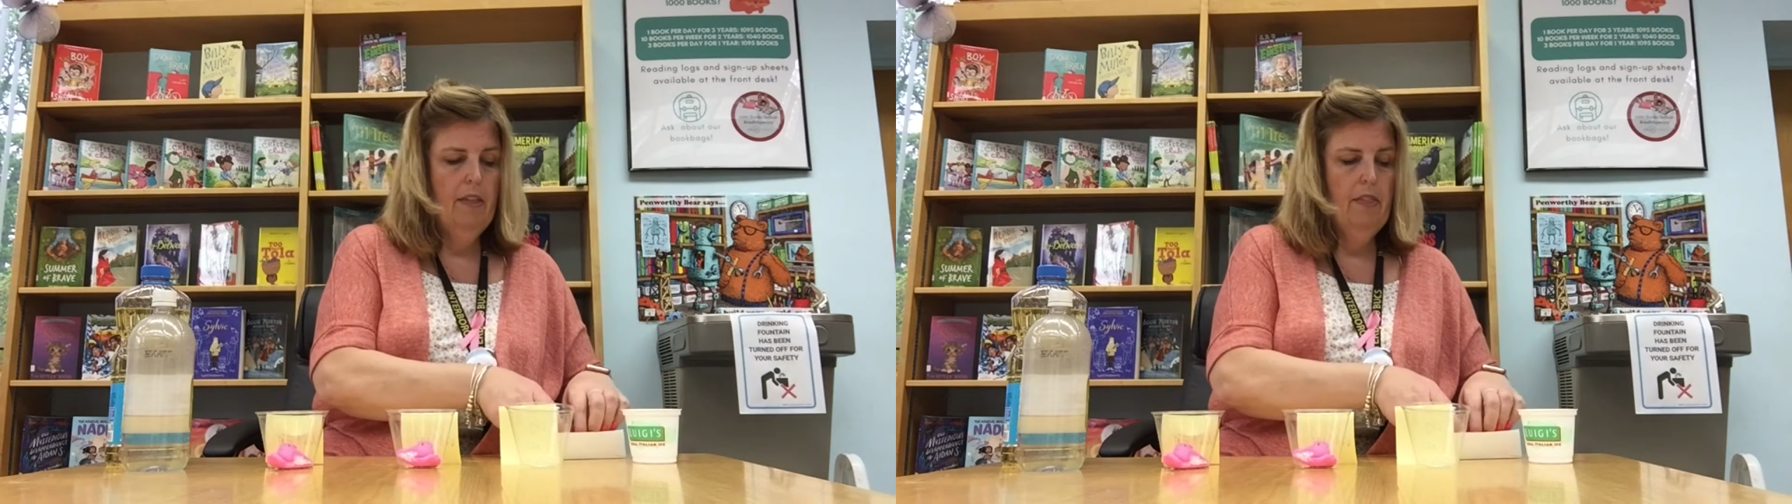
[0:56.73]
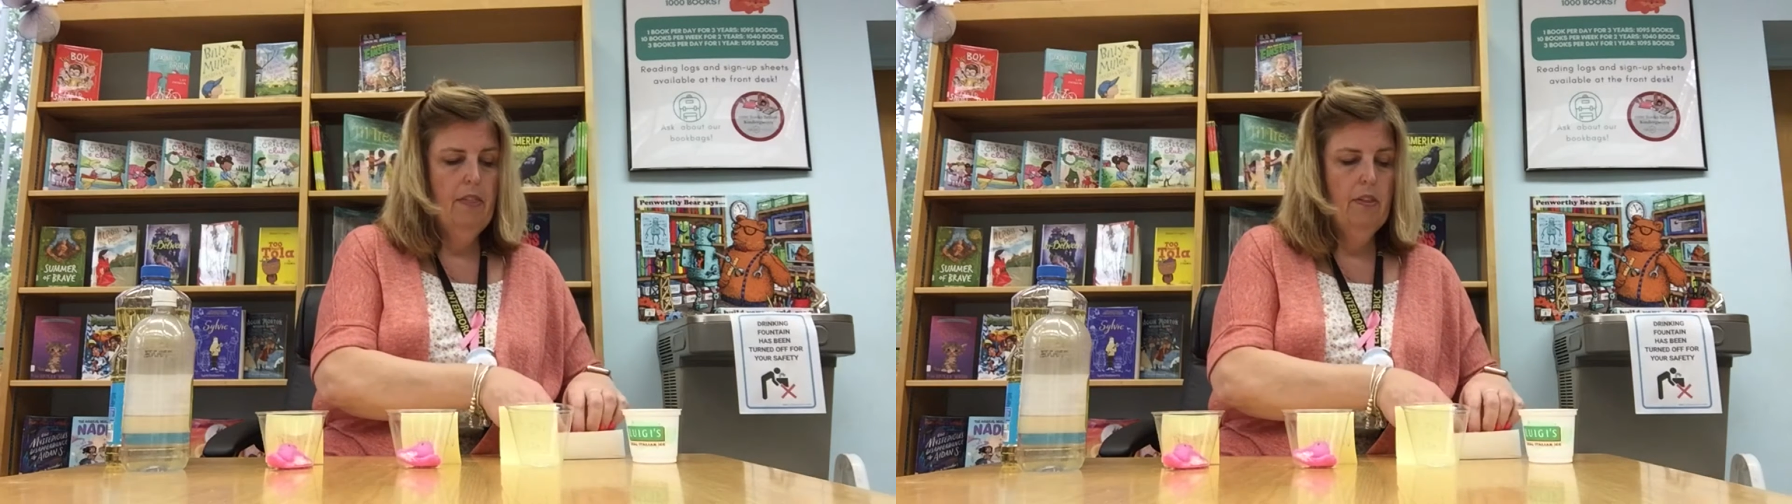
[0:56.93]

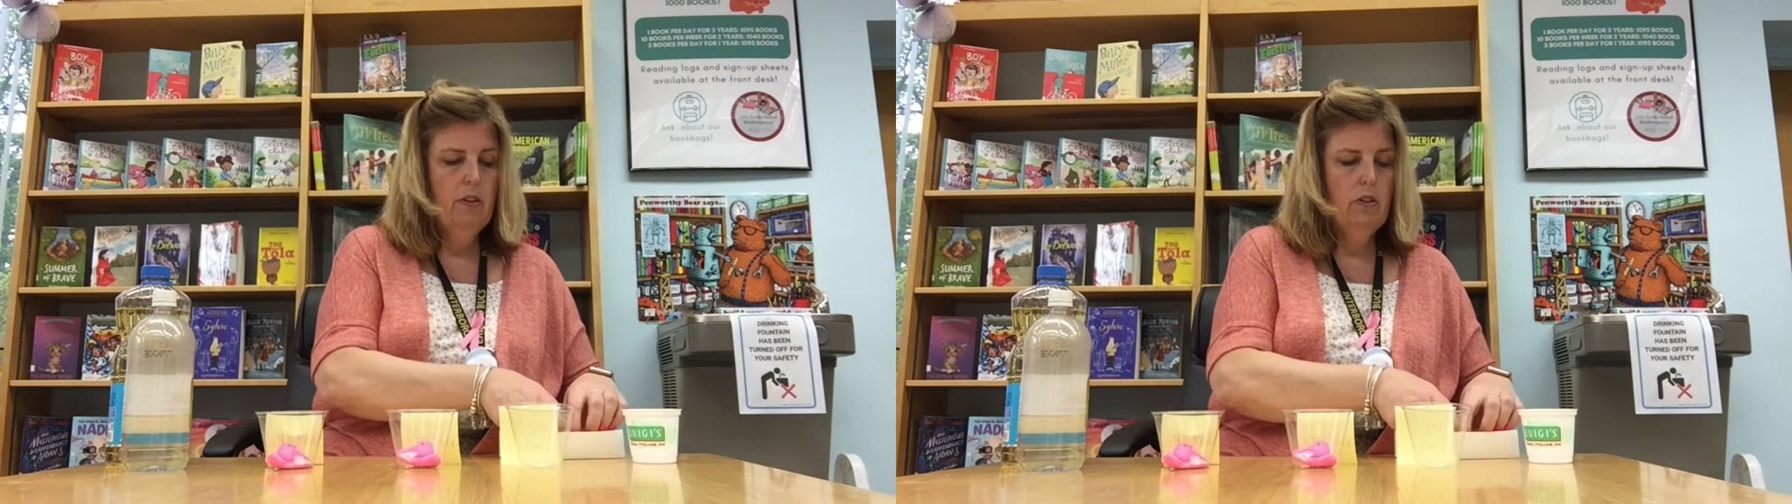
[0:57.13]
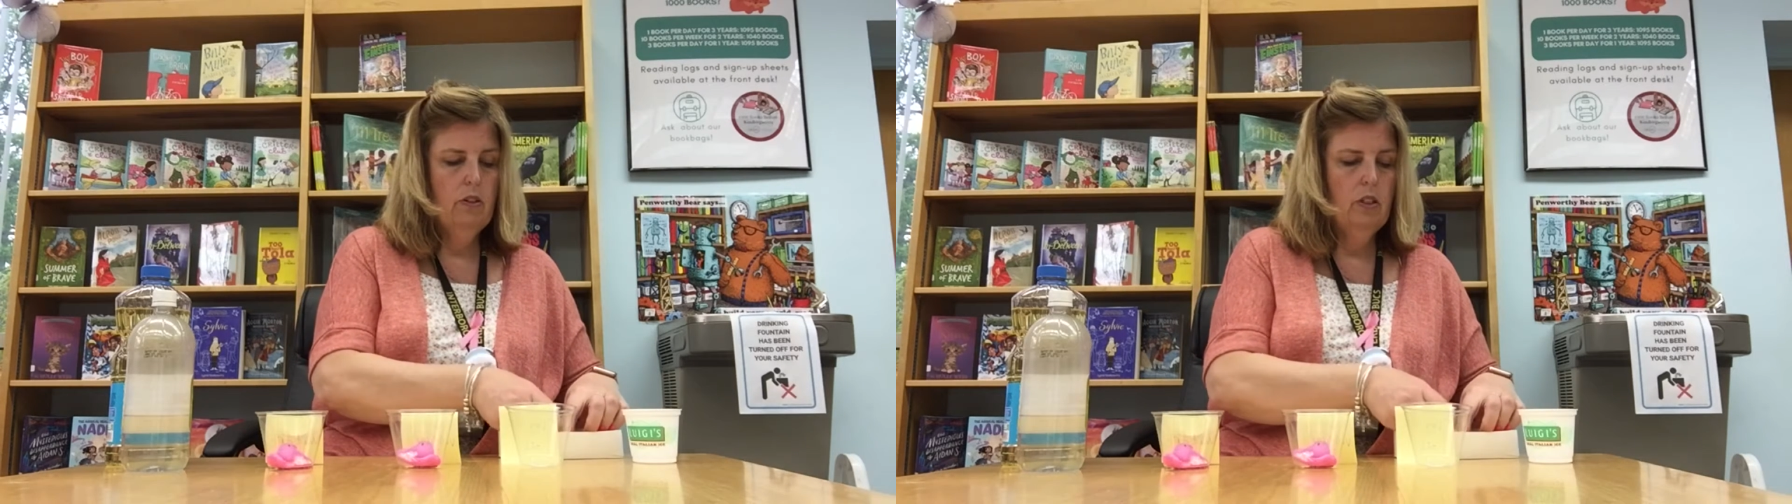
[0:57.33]

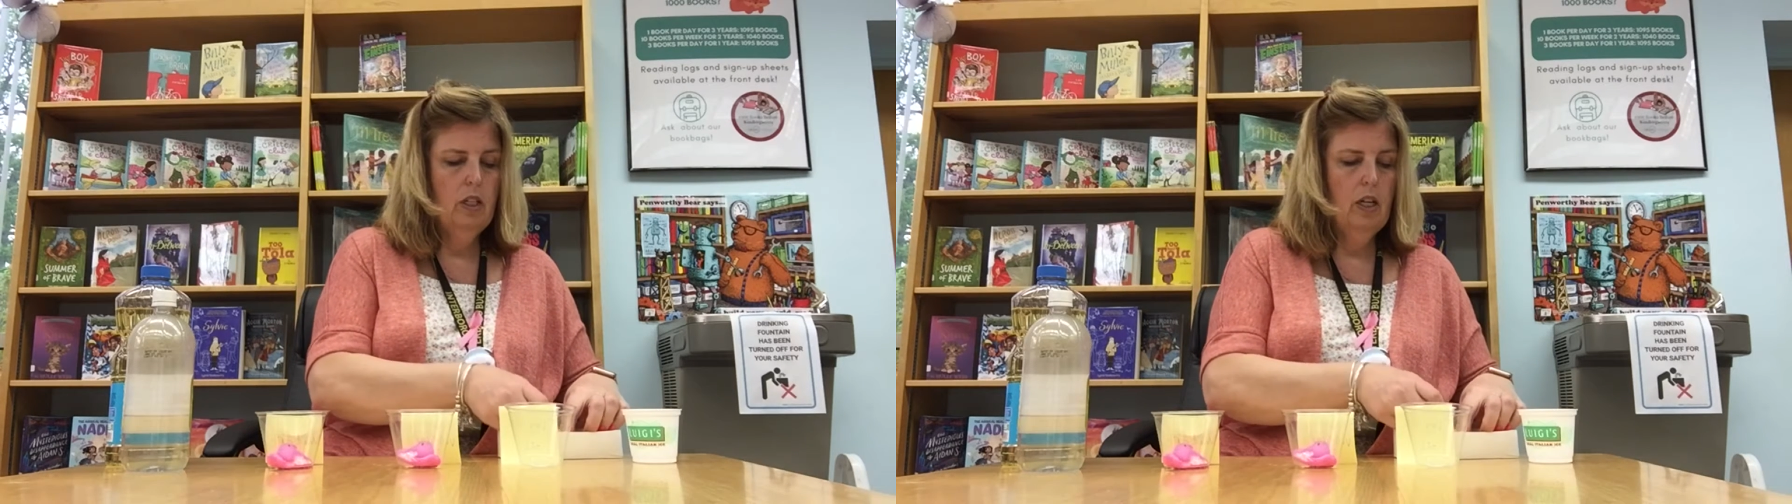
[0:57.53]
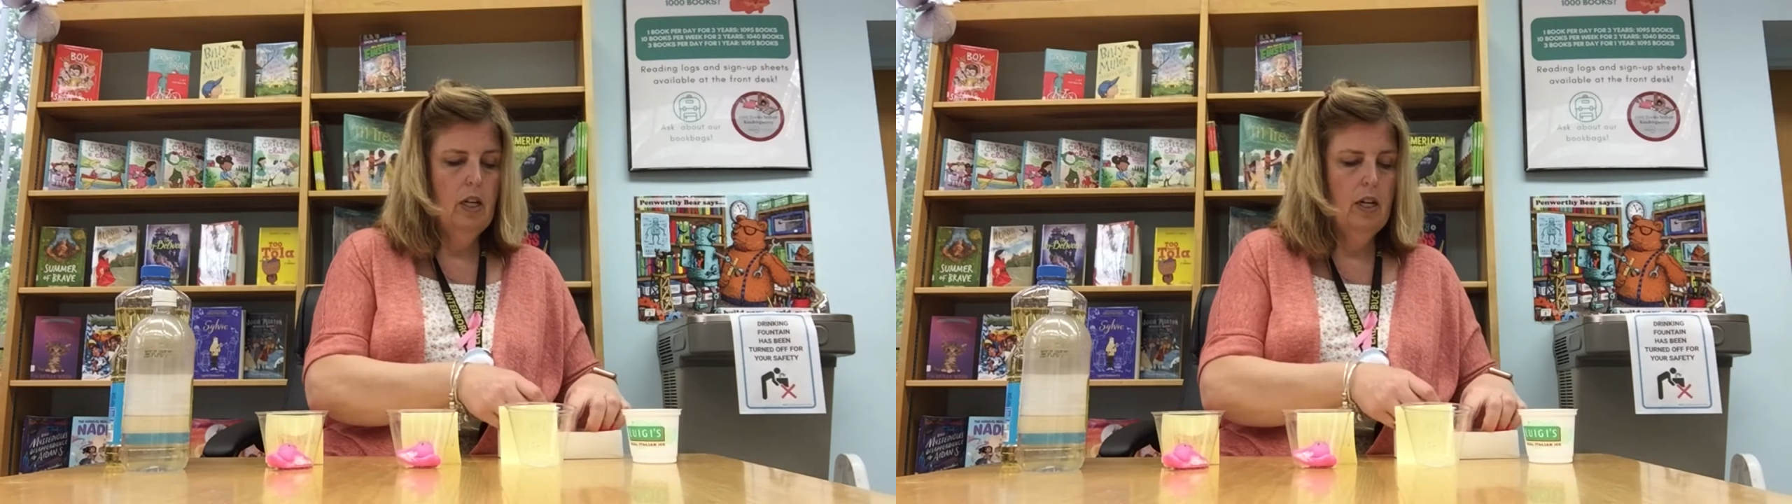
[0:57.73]
third
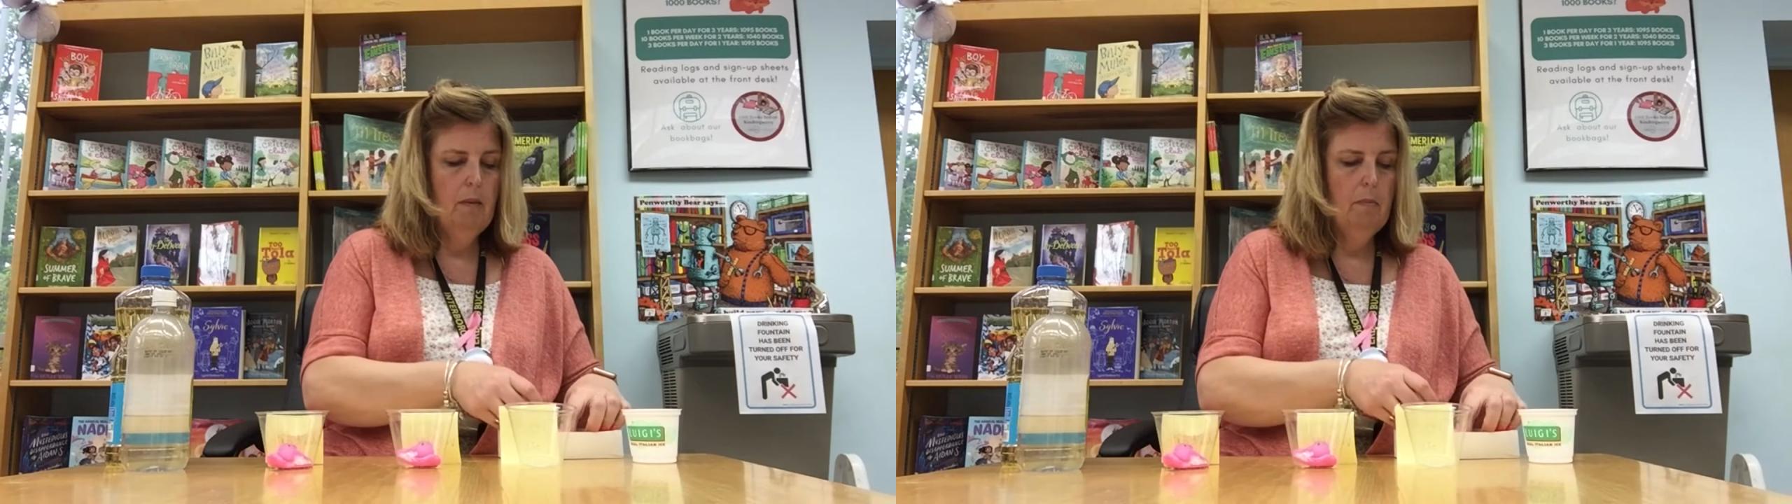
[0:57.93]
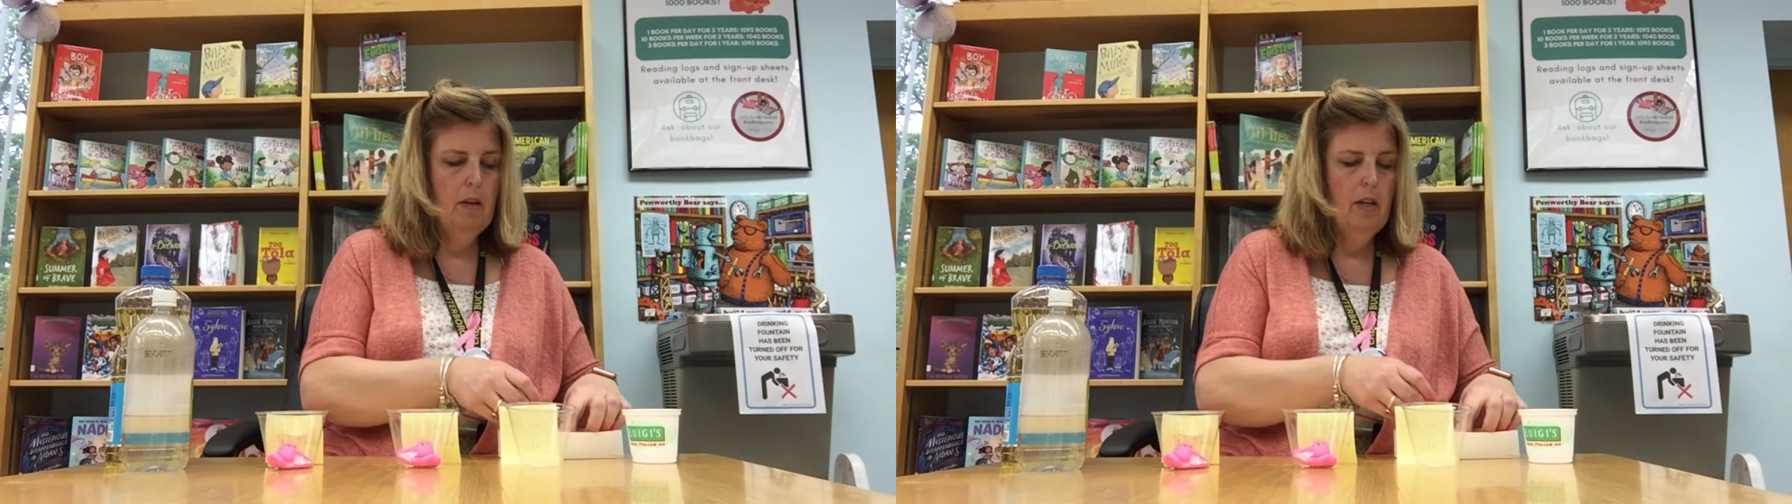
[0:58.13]

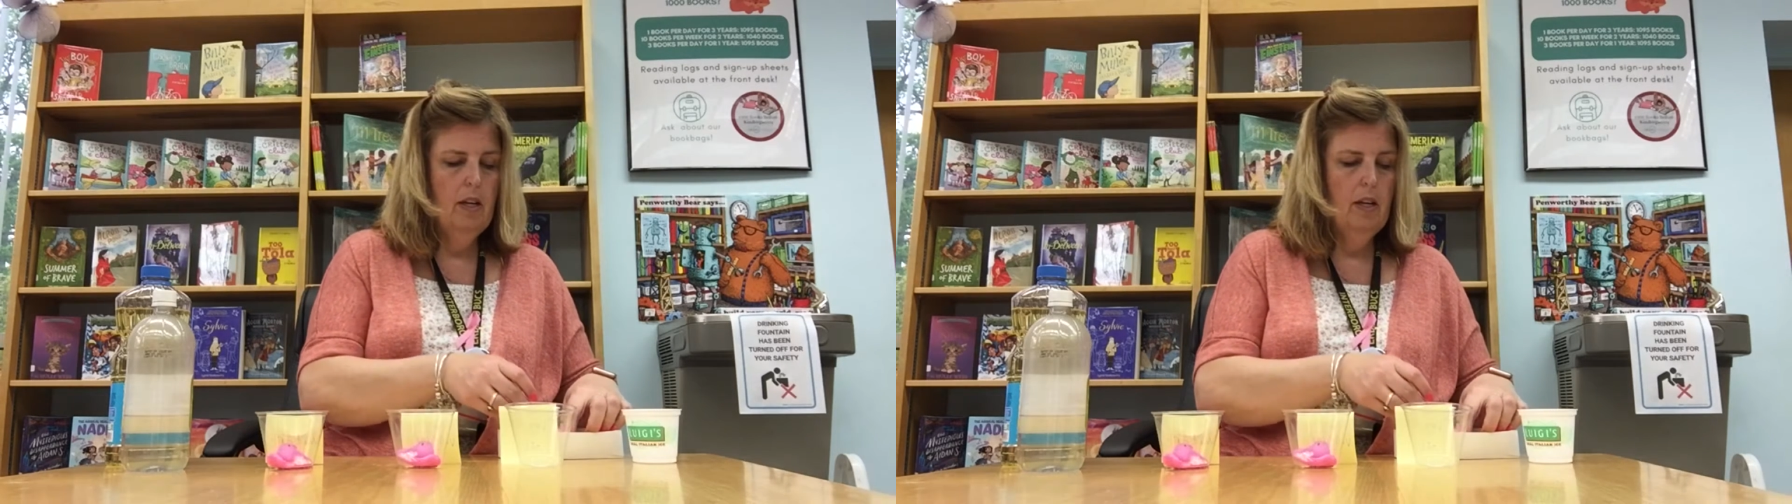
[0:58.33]
cup